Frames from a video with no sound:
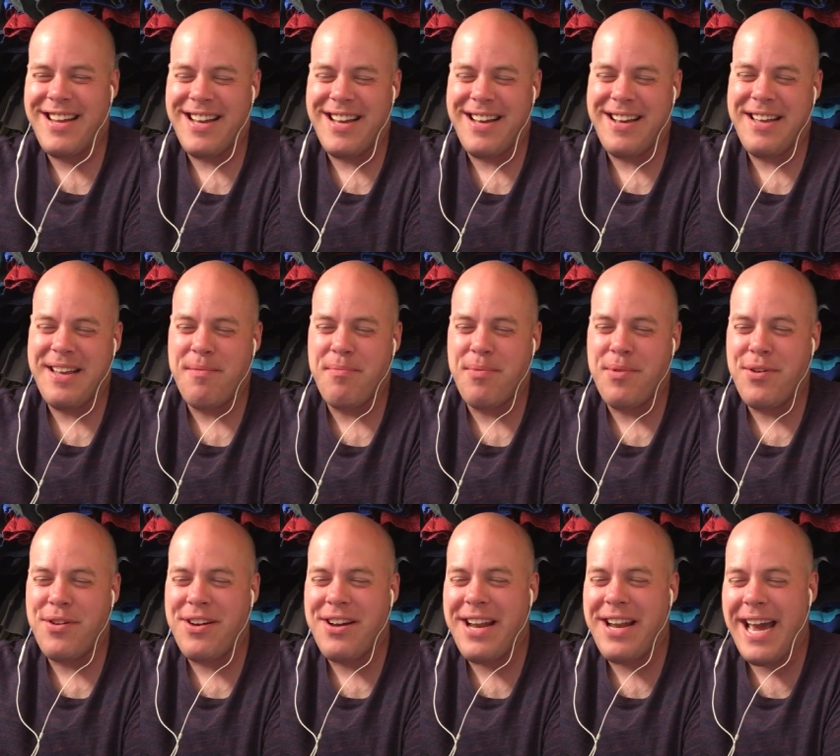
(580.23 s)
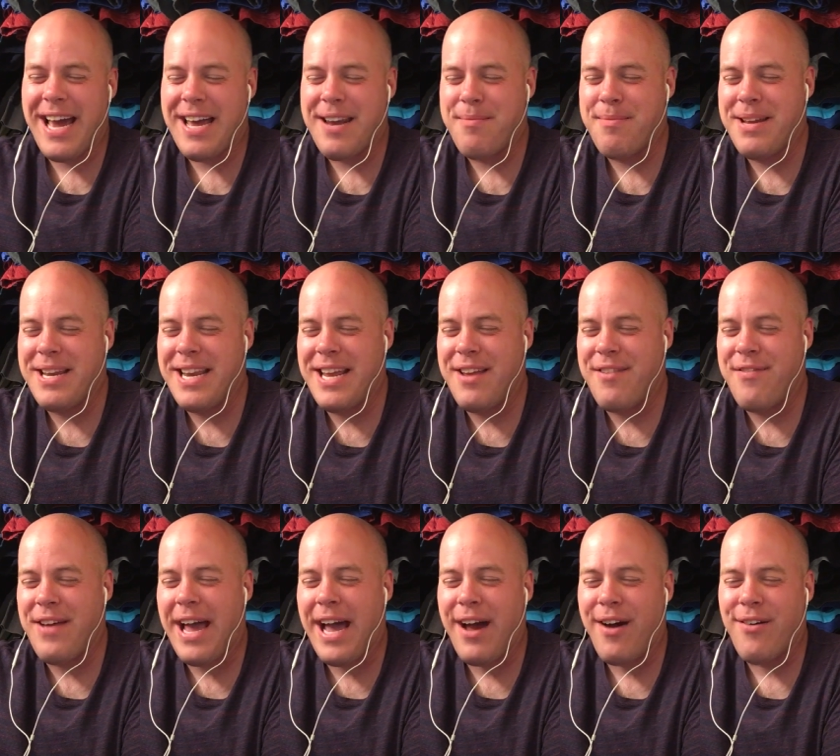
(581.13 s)
Uh, he booted Adam and Eve
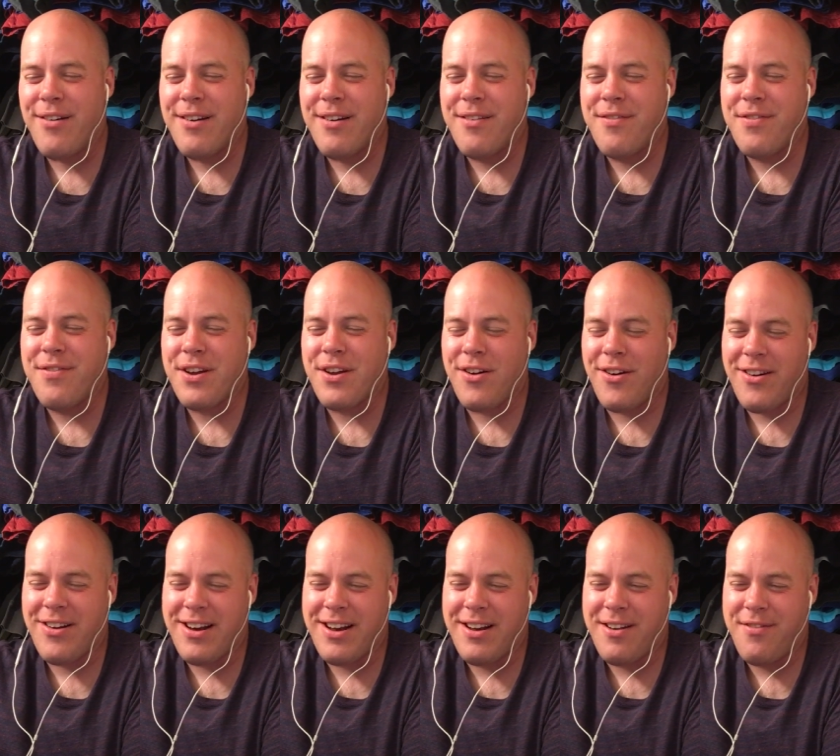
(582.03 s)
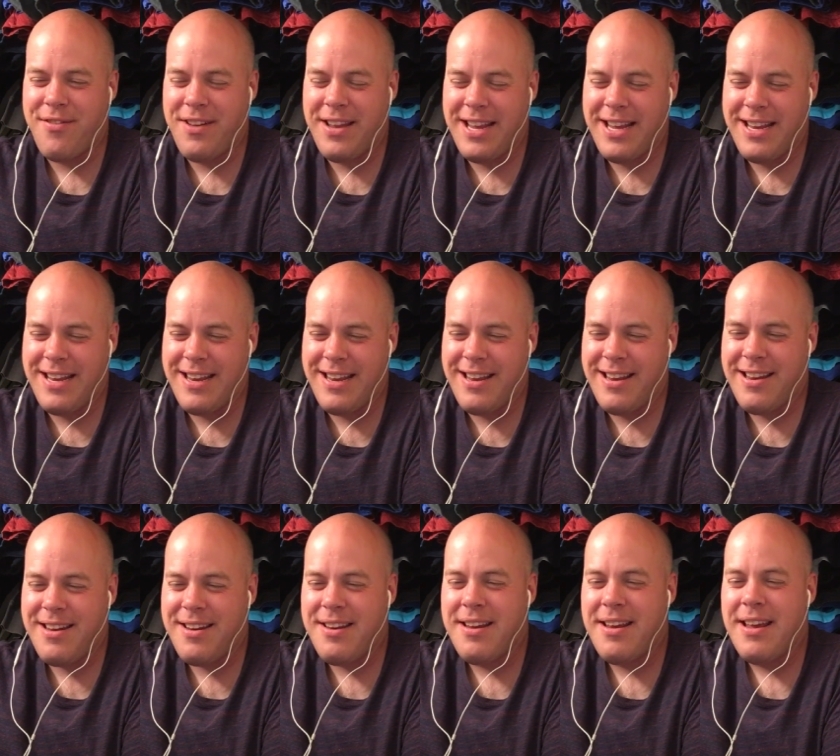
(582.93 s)
out of the Garden of
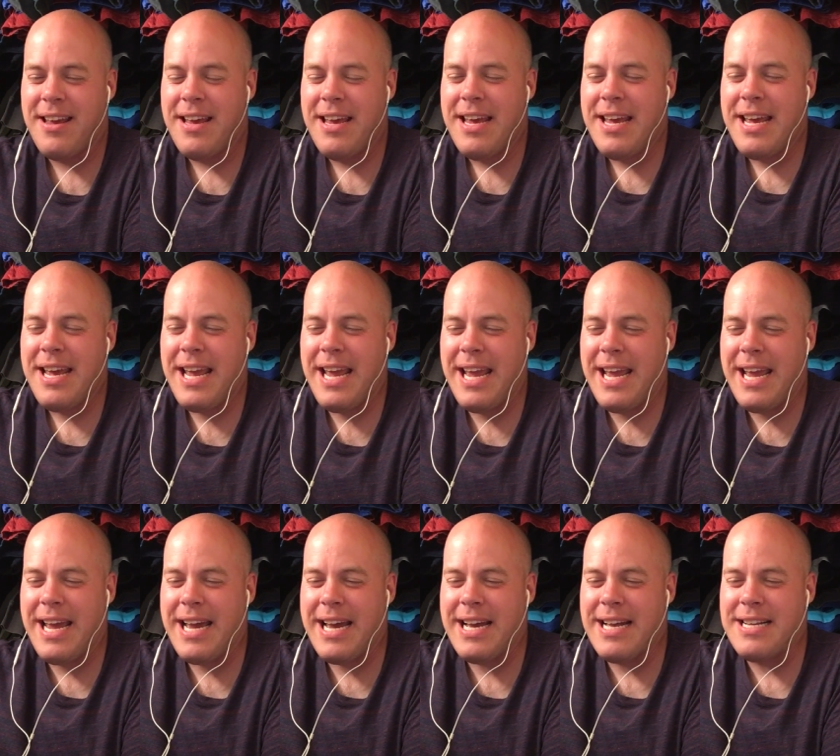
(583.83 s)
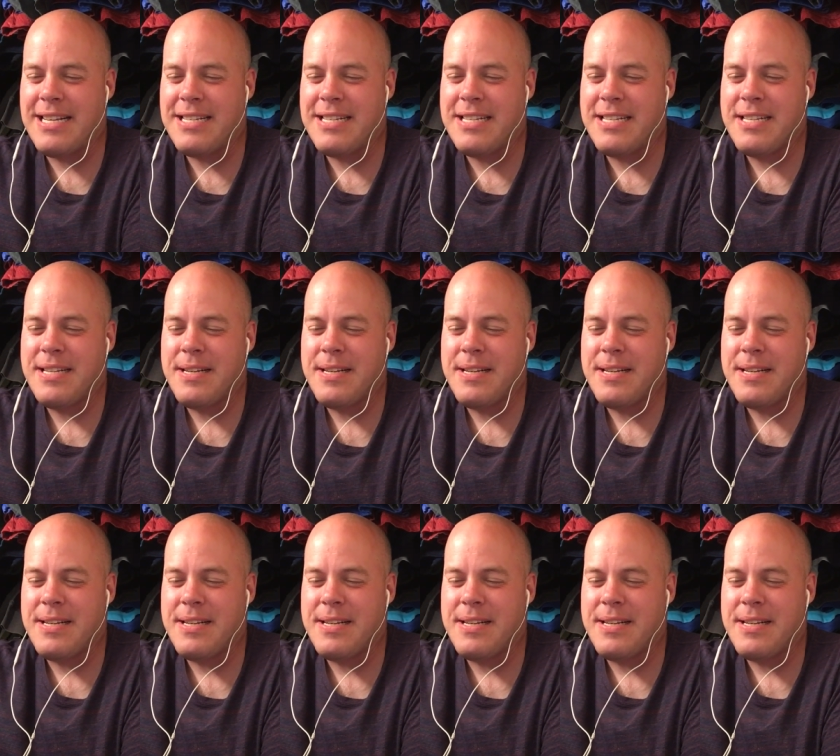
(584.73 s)
Eden, and